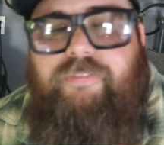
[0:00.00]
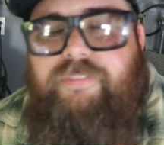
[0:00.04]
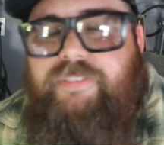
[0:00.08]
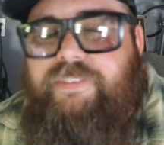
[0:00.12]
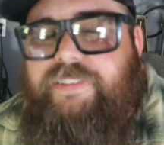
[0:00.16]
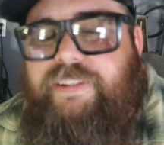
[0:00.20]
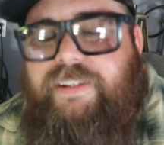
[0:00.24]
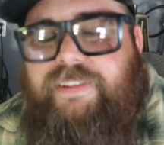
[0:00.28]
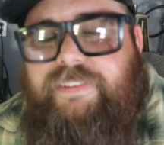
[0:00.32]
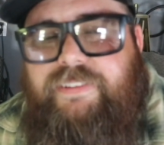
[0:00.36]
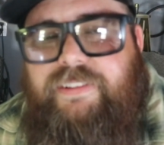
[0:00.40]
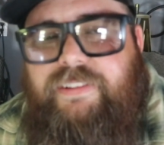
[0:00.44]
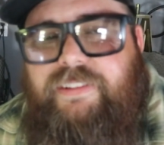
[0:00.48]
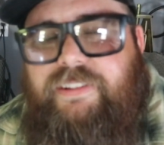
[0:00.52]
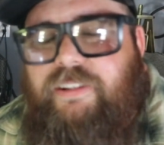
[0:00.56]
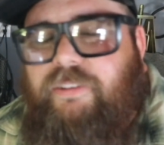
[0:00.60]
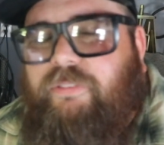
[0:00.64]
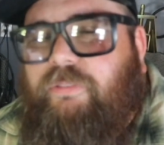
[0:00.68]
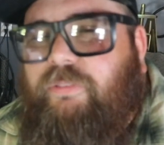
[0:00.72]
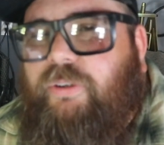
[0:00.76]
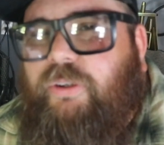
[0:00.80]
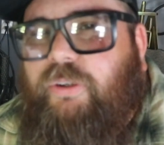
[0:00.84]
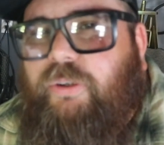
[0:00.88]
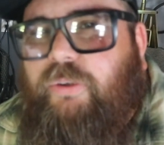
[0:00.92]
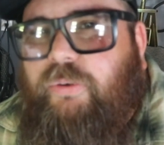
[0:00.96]

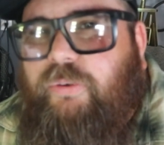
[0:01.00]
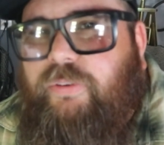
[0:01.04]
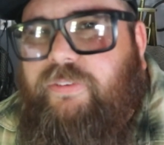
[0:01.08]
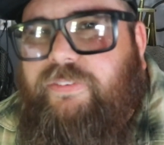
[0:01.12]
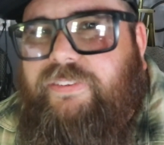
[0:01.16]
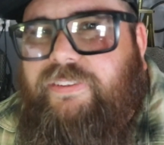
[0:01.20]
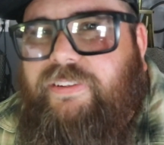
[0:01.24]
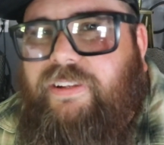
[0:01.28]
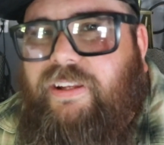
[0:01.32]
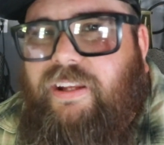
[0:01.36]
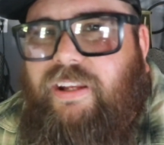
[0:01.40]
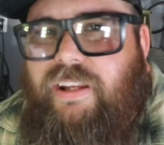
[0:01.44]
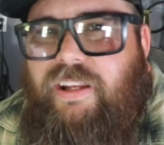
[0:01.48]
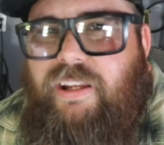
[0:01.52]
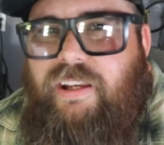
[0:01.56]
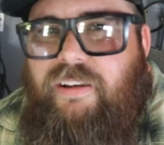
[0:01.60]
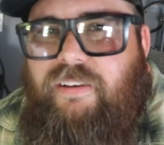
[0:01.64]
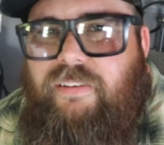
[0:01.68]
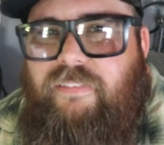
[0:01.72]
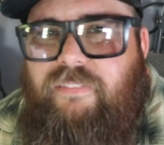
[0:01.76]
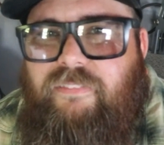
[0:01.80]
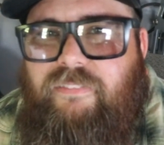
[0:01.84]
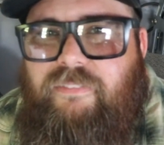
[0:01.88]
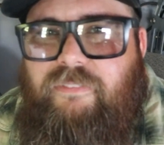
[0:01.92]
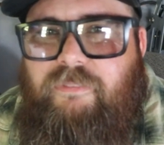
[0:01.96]
6010 roots
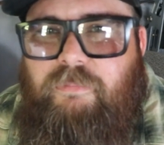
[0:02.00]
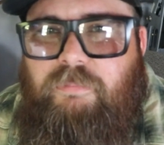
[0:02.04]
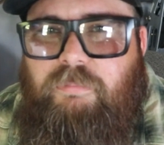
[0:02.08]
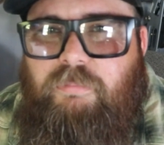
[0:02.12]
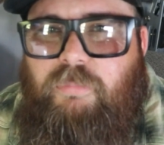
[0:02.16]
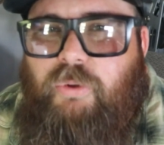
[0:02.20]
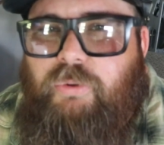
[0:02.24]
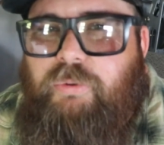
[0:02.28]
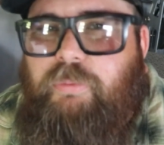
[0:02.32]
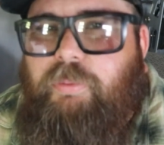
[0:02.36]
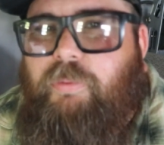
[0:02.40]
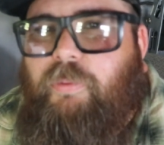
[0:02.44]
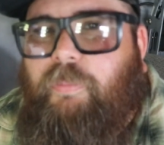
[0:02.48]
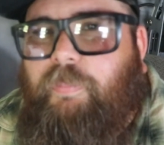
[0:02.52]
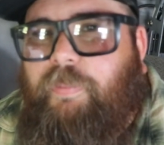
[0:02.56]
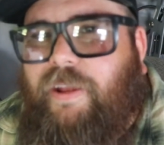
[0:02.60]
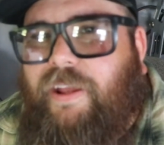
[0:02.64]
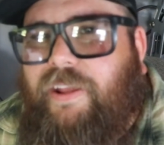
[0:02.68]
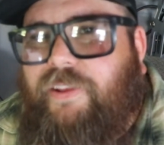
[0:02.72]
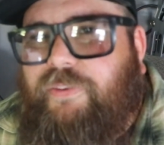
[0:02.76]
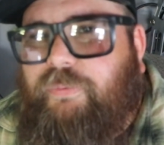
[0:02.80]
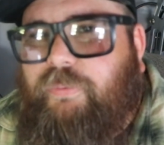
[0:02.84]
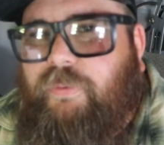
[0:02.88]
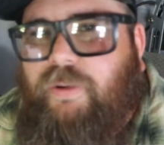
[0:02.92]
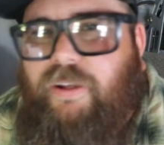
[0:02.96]
and multiple
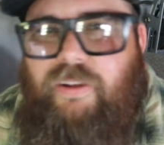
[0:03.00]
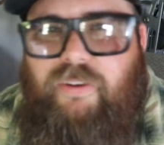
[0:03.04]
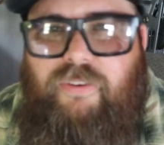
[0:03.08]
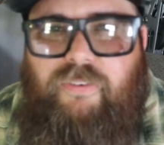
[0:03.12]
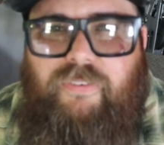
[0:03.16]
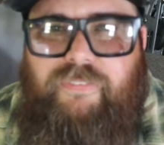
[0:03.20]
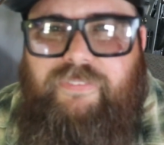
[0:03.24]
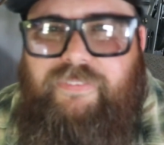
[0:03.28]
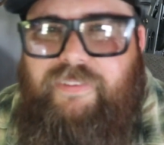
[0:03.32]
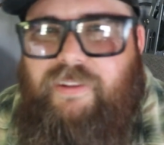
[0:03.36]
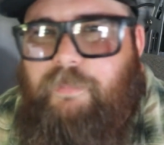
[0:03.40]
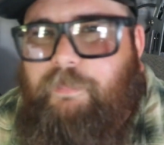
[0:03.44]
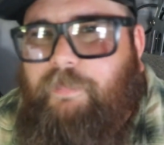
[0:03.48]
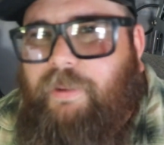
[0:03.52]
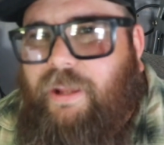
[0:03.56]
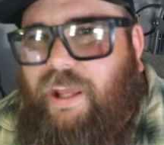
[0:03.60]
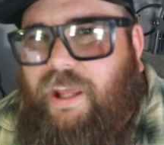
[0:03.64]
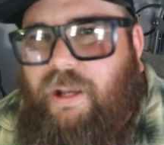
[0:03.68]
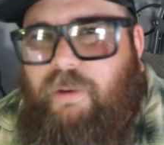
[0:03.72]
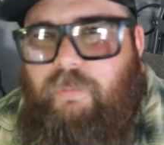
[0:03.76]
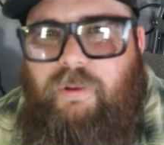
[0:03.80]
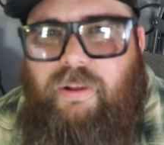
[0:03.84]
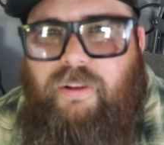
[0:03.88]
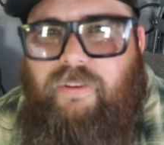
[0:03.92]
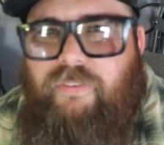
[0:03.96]
pass welds and
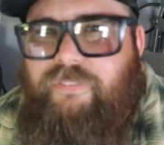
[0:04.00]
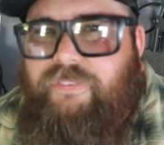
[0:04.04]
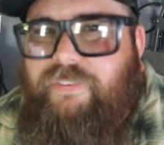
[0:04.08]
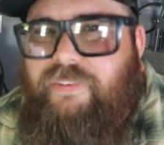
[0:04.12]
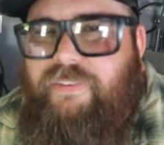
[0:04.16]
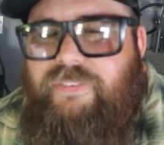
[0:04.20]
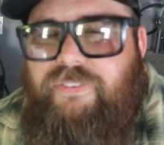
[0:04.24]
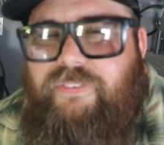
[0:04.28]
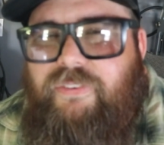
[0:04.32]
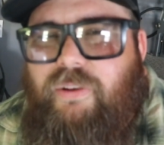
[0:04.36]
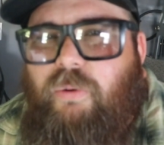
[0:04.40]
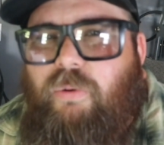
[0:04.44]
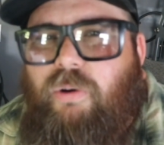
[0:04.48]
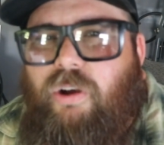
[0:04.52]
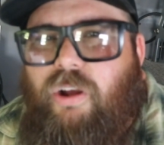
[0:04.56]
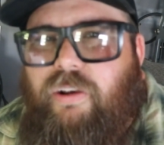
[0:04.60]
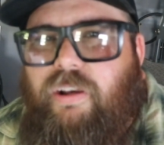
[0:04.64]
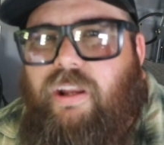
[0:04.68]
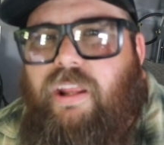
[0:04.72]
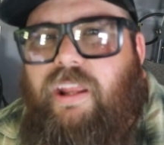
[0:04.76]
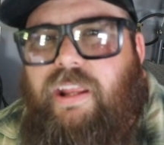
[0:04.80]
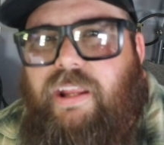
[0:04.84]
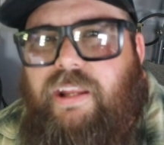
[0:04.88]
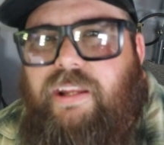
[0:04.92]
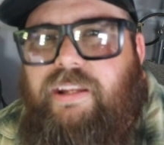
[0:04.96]
pad welds and so on
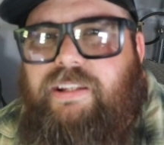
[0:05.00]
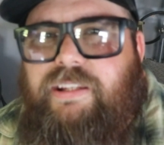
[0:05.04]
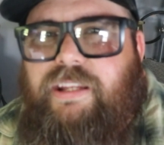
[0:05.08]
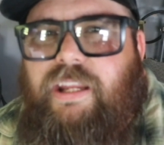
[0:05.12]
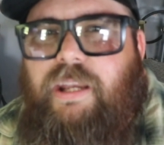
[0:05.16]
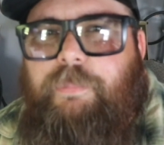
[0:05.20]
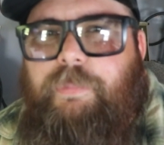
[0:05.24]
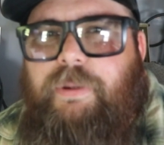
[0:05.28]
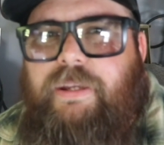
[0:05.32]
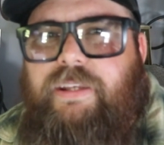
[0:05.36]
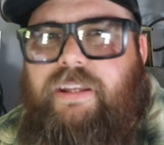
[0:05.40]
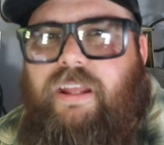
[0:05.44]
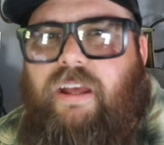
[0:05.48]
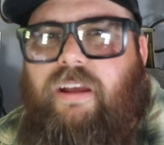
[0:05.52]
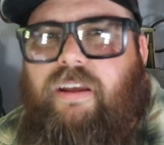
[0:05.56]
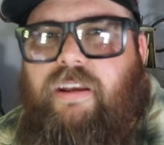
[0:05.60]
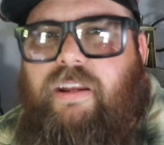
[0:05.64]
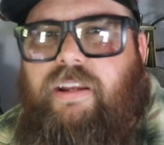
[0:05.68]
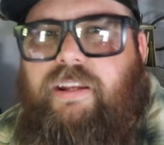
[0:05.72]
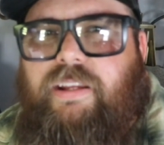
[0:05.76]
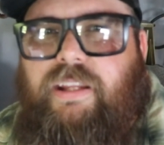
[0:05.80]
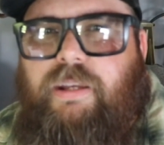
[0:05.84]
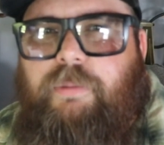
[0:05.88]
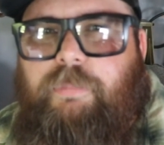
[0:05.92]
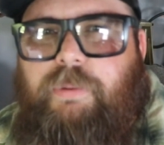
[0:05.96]
can be done.
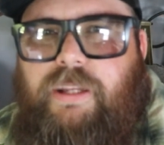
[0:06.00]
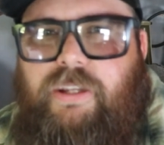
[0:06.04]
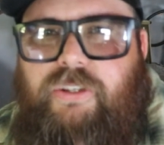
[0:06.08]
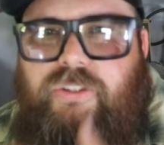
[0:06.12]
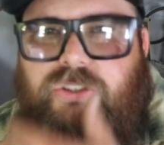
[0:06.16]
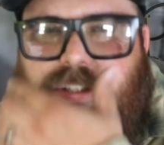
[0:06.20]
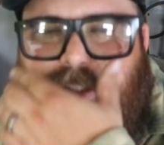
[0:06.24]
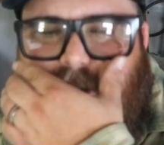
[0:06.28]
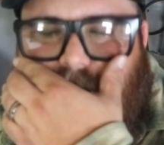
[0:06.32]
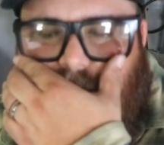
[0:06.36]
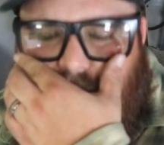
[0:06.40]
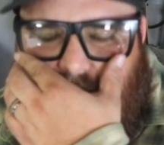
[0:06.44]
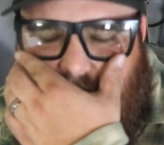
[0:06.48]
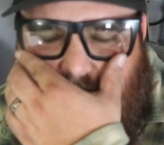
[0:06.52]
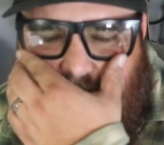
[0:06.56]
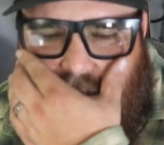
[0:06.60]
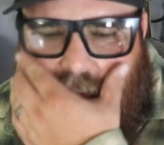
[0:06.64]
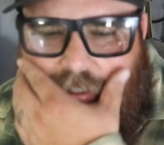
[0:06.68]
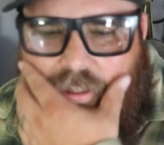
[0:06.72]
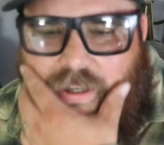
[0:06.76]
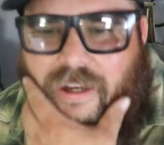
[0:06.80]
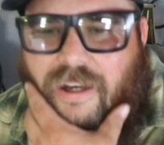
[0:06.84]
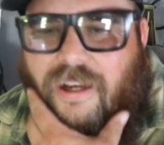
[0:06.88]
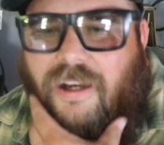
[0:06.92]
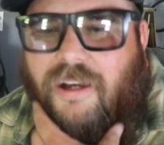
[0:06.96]
It can be achieved.
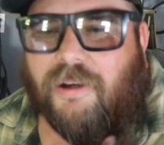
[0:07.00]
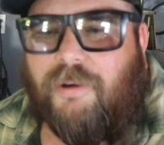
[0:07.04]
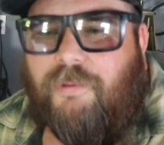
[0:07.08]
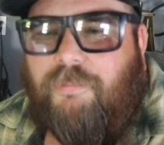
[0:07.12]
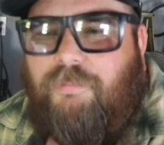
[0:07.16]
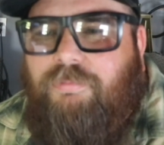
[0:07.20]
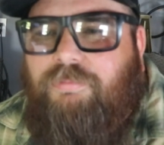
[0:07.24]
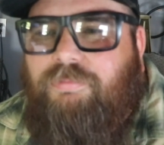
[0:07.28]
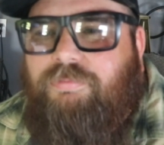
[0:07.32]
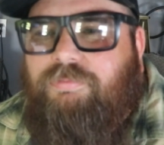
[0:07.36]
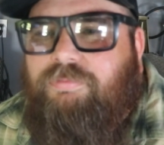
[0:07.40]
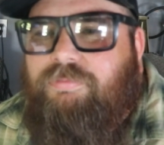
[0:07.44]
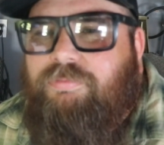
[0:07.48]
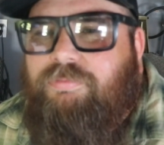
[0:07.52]
Um,